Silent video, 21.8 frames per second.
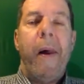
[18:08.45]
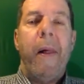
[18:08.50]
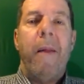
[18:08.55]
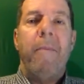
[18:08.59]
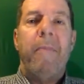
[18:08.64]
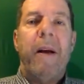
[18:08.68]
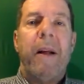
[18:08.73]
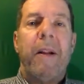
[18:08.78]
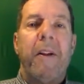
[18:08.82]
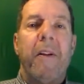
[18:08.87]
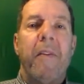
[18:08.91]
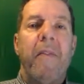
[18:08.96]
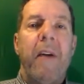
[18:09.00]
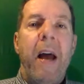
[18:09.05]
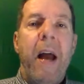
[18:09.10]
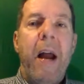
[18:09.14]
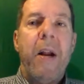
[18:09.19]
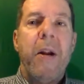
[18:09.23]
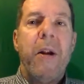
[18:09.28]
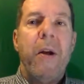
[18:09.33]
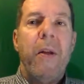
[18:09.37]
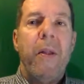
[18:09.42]
in
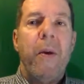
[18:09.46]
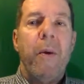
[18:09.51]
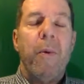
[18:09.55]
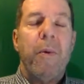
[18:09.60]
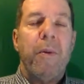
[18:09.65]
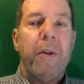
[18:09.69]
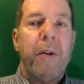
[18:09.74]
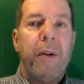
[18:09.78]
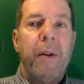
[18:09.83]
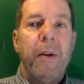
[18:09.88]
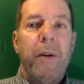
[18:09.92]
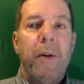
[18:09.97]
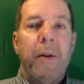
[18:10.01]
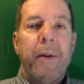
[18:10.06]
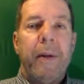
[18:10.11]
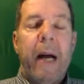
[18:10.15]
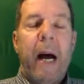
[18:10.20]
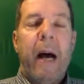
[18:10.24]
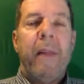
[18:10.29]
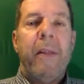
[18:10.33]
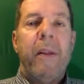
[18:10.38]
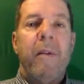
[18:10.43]
Pennsylvania. There was still
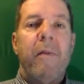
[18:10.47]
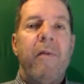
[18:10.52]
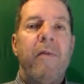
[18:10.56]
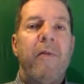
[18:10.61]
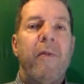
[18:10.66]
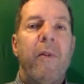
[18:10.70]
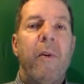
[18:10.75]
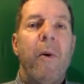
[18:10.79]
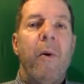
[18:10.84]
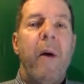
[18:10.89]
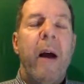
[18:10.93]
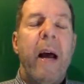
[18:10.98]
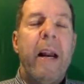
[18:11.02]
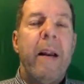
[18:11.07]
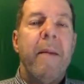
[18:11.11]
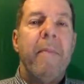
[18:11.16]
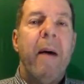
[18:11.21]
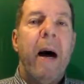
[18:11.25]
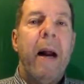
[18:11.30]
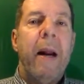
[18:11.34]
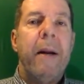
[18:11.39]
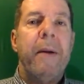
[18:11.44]
nothing for
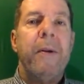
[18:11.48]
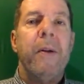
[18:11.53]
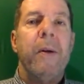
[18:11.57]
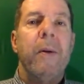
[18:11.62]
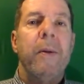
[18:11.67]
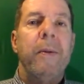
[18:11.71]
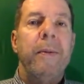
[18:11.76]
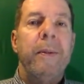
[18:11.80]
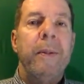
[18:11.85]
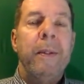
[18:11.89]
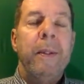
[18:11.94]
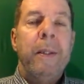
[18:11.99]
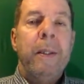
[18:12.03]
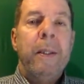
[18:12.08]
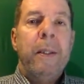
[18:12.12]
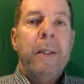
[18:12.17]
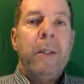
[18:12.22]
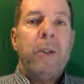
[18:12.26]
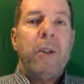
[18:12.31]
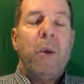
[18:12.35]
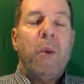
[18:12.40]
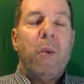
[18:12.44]
anybody to
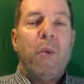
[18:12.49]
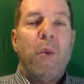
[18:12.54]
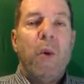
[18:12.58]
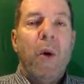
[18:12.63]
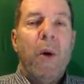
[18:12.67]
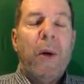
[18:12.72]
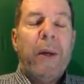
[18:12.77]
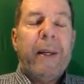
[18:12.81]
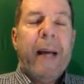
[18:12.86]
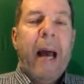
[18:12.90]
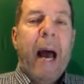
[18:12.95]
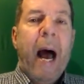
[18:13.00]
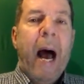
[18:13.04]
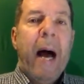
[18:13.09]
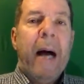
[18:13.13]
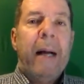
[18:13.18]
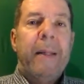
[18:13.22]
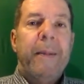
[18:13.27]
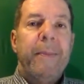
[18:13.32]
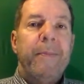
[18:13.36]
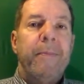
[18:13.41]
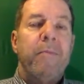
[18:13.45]
work
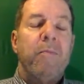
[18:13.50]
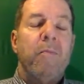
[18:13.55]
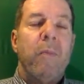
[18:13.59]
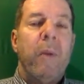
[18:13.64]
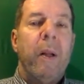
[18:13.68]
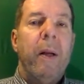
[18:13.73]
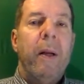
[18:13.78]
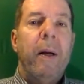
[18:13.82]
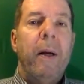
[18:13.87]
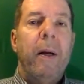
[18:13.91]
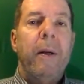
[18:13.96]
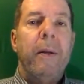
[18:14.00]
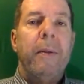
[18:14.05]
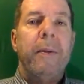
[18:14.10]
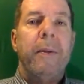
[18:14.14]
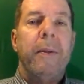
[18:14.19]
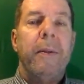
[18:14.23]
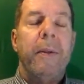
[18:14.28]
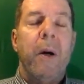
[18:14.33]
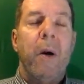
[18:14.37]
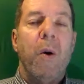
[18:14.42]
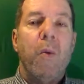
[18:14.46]
at, you know,
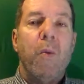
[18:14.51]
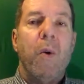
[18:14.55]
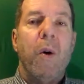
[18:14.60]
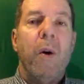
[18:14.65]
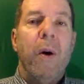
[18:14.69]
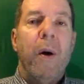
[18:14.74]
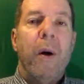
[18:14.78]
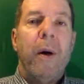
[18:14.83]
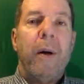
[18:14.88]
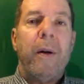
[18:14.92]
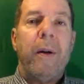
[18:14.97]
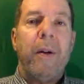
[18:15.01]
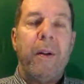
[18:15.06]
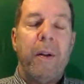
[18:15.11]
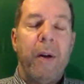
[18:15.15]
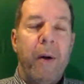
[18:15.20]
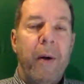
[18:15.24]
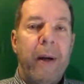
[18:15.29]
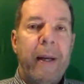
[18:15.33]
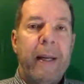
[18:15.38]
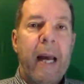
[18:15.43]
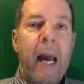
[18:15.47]
to no work.
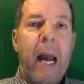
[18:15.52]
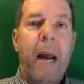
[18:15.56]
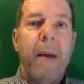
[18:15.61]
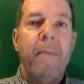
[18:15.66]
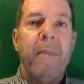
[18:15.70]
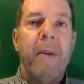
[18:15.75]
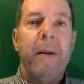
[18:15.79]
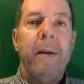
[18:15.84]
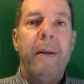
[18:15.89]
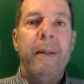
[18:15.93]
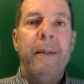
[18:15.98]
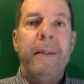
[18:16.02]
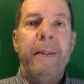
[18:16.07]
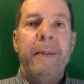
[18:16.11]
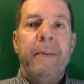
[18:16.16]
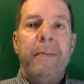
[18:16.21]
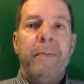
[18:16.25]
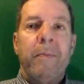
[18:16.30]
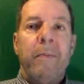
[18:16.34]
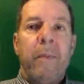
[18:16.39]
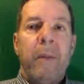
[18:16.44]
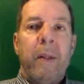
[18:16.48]
So he came to,
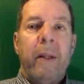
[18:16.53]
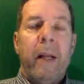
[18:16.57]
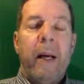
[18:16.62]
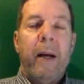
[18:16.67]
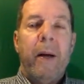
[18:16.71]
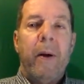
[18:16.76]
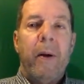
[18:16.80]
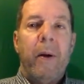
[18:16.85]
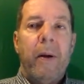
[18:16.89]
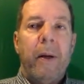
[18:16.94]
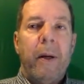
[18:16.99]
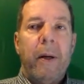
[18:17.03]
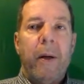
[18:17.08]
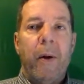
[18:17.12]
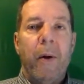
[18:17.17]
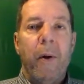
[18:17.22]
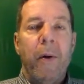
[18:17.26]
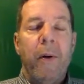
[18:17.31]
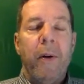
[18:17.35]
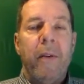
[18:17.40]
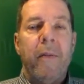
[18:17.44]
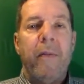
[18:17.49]
he
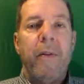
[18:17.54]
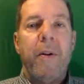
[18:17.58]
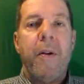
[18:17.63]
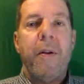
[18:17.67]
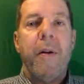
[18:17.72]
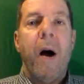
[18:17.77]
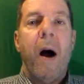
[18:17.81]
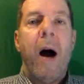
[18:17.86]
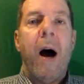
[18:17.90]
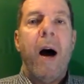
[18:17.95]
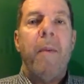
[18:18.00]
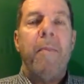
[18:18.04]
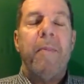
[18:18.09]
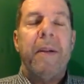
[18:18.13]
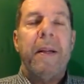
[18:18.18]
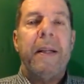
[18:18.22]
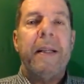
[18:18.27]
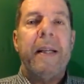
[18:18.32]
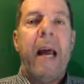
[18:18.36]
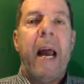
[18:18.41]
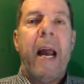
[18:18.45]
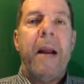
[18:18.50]
heard of the jobs
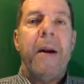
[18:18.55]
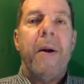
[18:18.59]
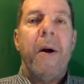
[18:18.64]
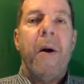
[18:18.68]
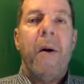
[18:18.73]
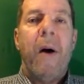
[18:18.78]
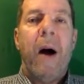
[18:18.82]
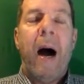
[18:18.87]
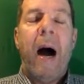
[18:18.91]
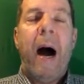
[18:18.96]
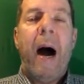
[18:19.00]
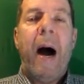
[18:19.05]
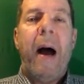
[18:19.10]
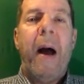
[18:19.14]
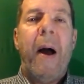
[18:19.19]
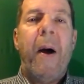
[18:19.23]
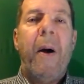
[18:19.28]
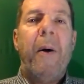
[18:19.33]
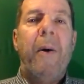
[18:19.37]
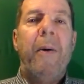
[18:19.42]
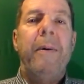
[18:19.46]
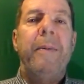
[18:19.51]
in Dayton,
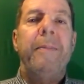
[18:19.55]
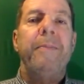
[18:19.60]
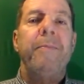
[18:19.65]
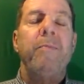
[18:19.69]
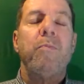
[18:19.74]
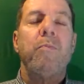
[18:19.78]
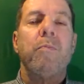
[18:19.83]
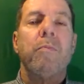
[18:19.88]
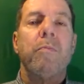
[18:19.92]
Ohio,